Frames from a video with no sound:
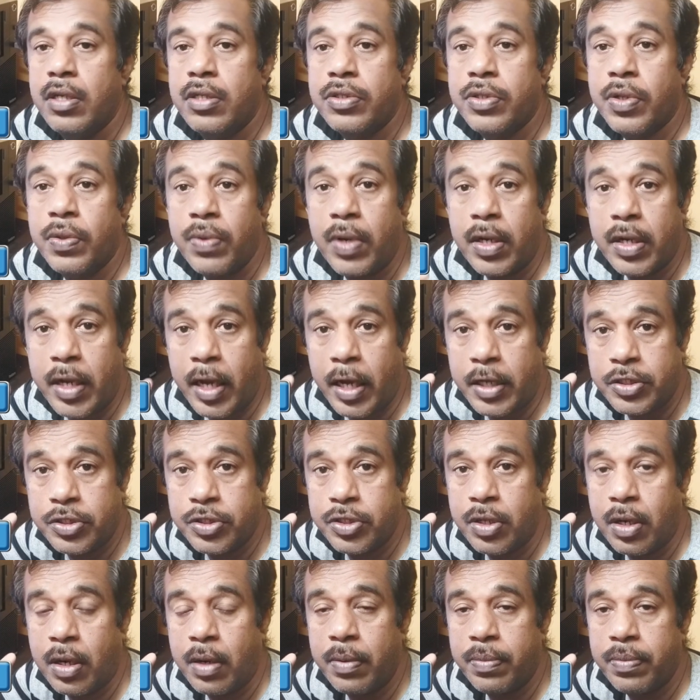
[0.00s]
So we'll catch
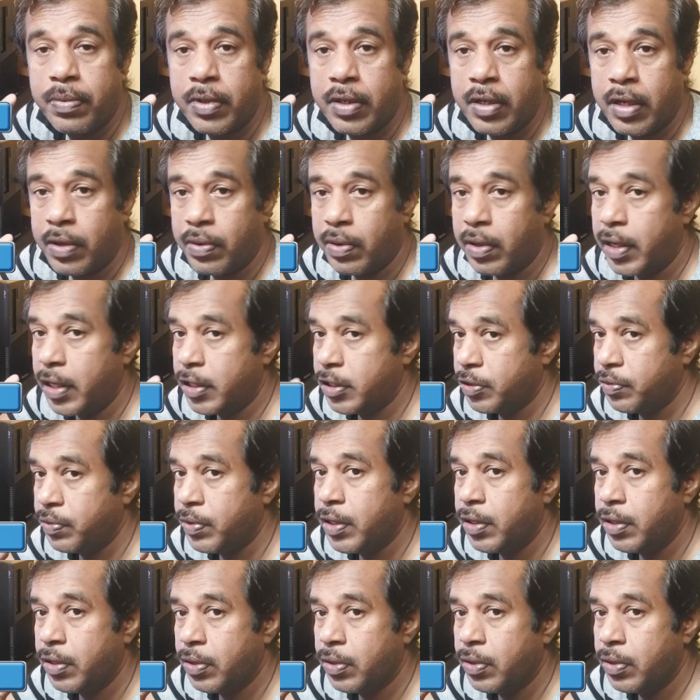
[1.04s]
you up in our next
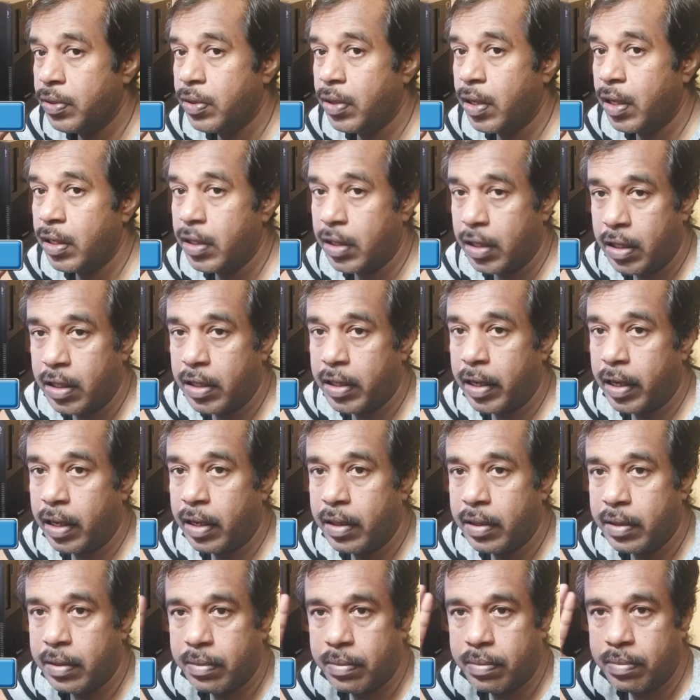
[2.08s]
video. Until
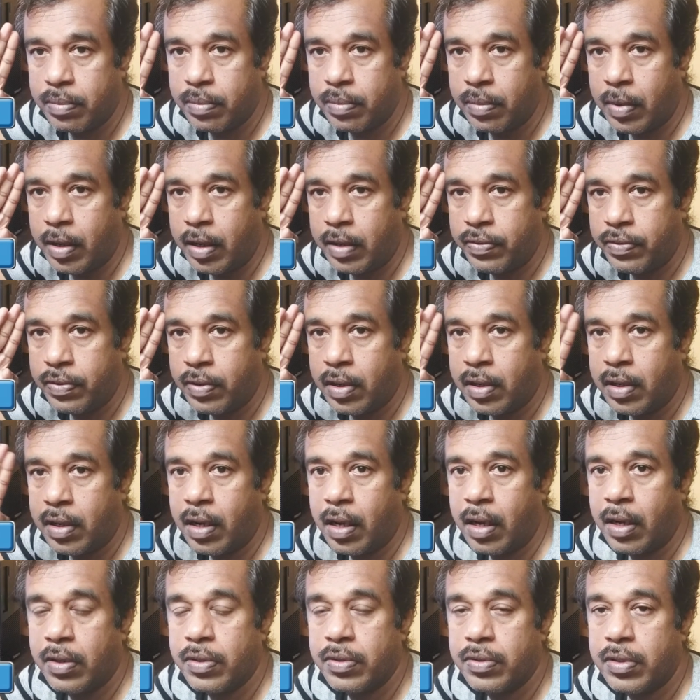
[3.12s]
then, bye for
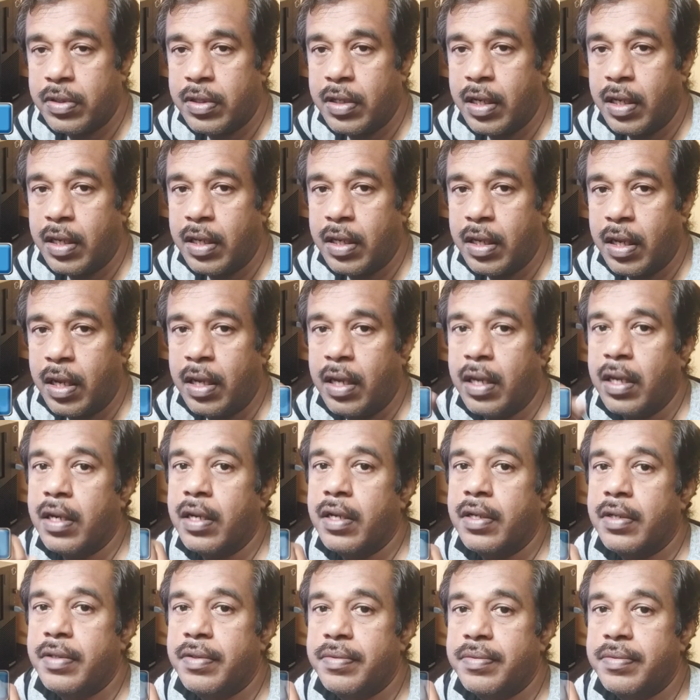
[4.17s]
now. Take care.